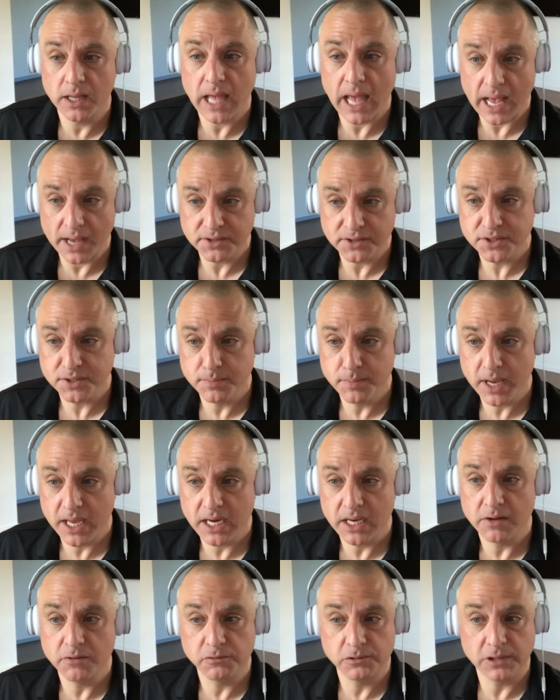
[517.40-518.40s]

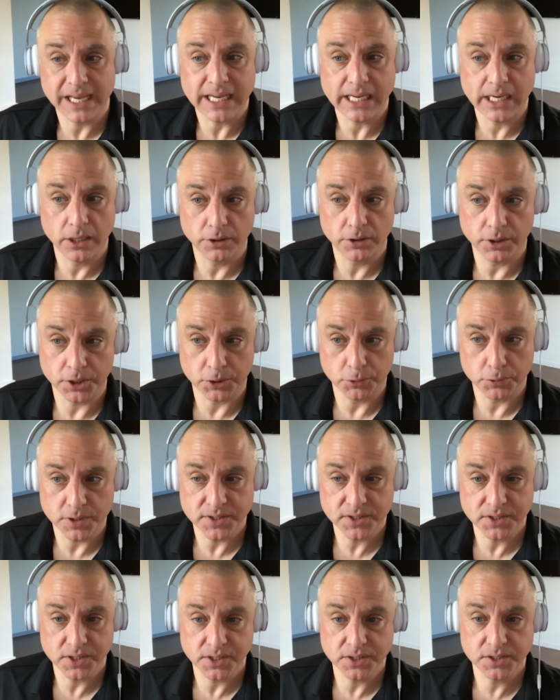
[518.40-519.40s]
Estimating Flight
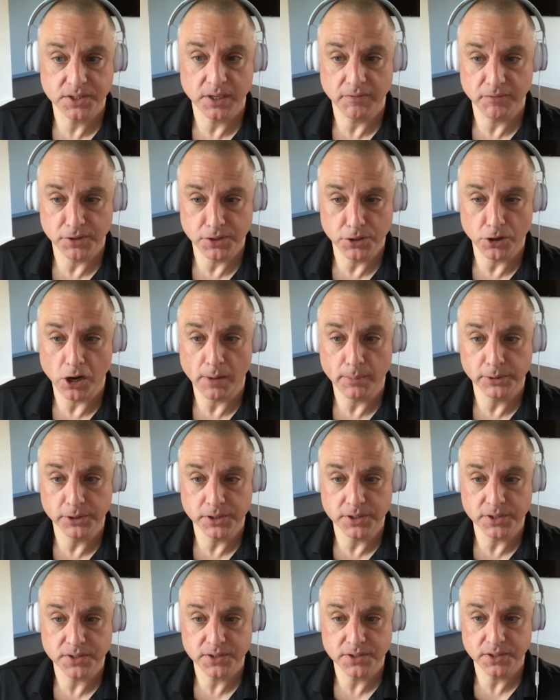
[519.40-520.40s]
Characteristics of
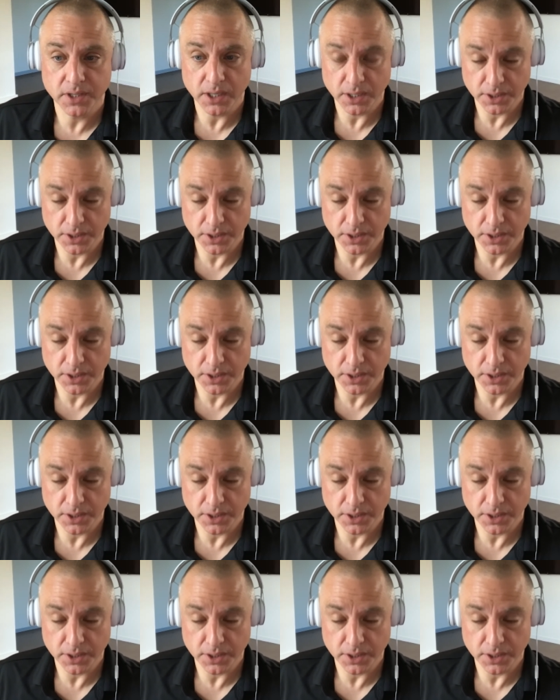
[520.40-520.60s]
Anomalous